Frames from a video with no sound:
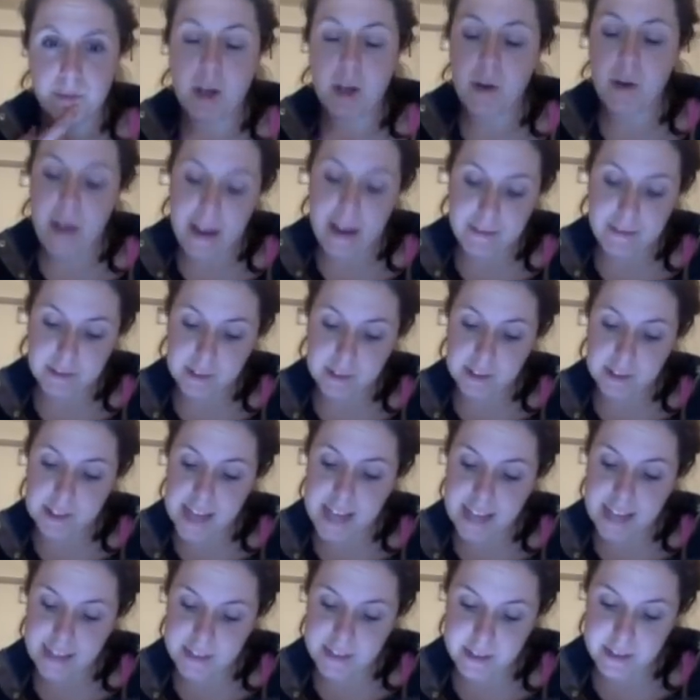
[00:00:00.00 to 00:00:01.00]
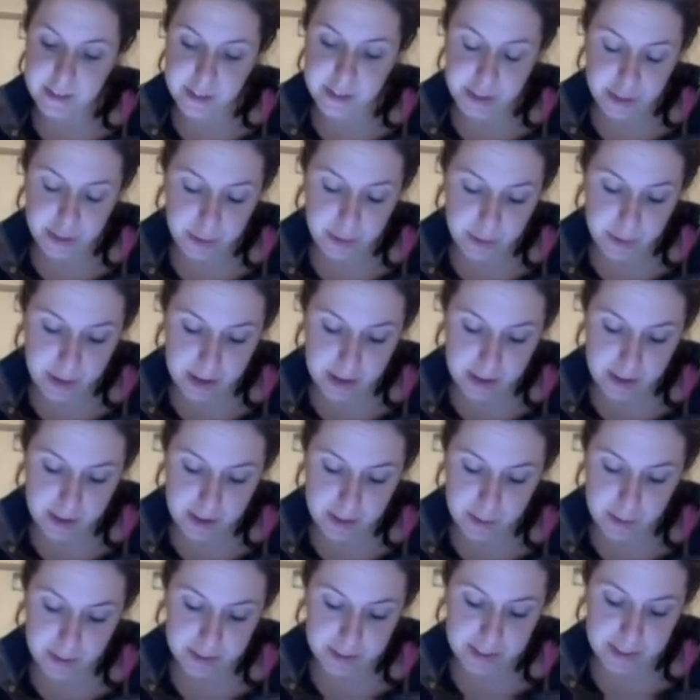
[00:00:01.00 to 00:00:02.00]
Okay, let's do
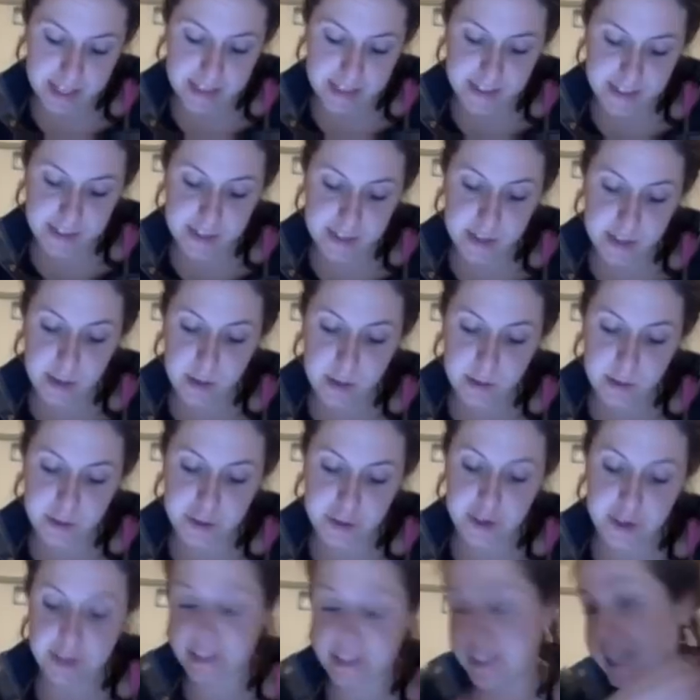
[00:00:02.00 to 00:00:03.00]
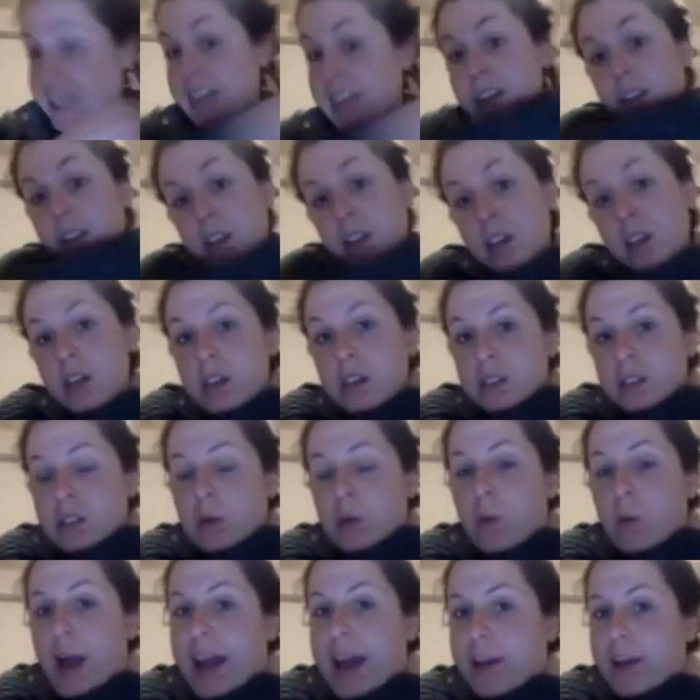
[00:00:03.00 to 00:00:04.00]
another one. Let's do 13. So
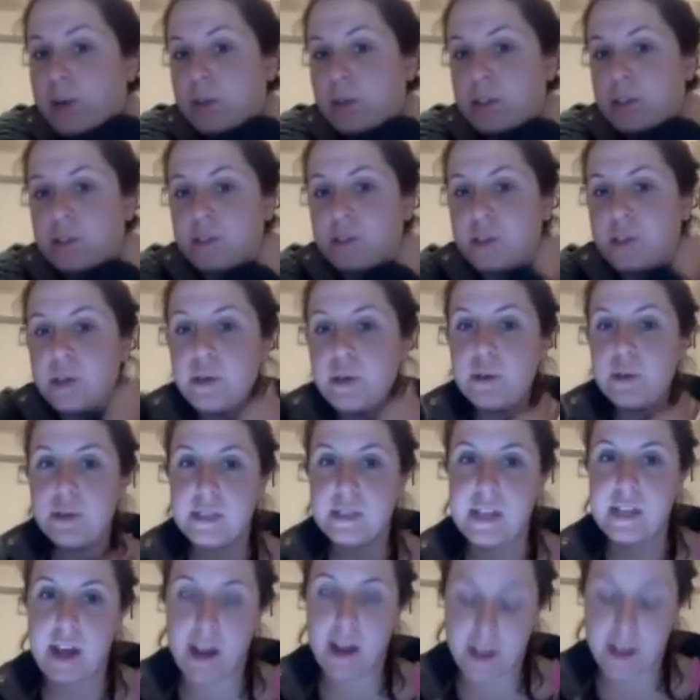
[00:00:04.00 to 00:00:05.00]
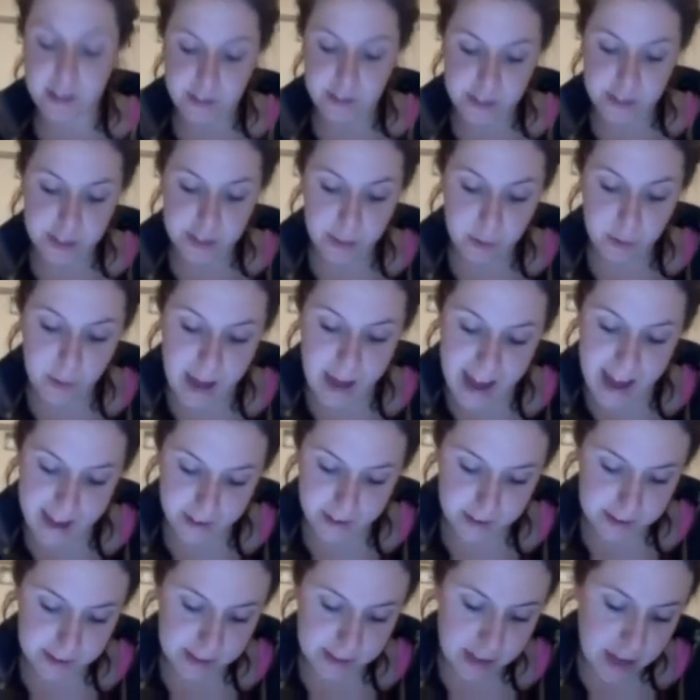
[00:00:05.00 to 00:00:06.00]
y equals 2 sine
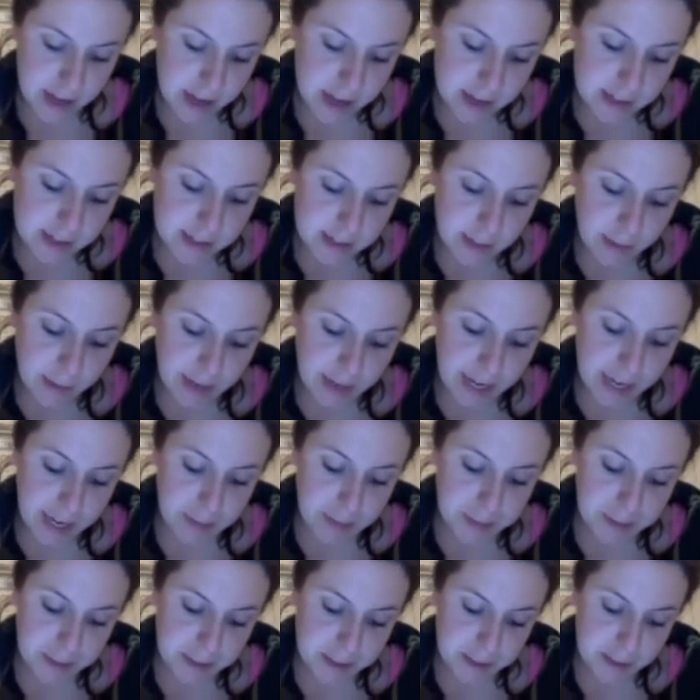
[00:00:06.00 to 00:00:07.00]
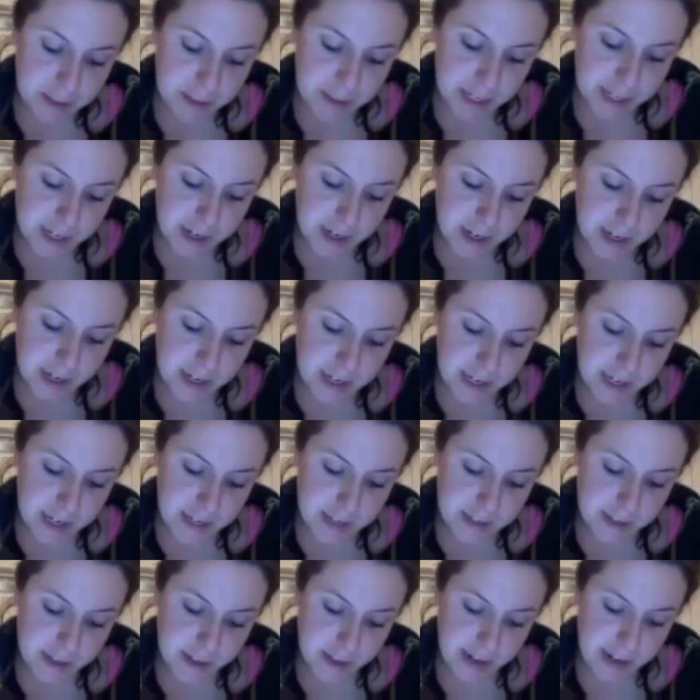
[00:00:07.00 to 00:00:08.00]
2x. So amplitude here
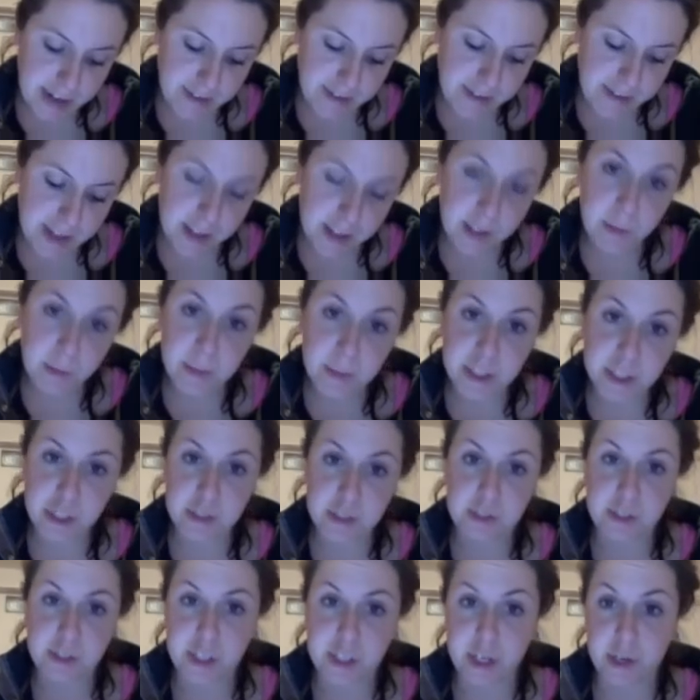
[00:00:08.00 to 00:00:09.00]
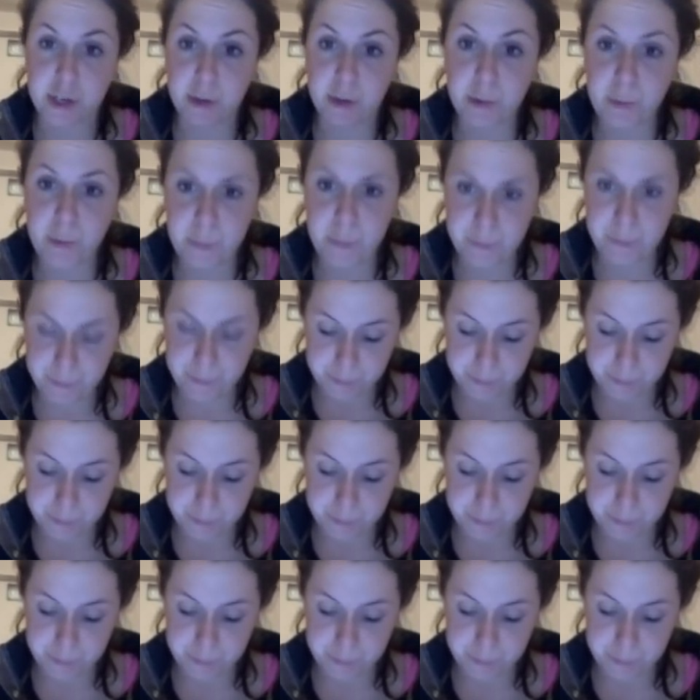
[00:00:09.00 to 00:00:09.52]
is your a value, which is 2.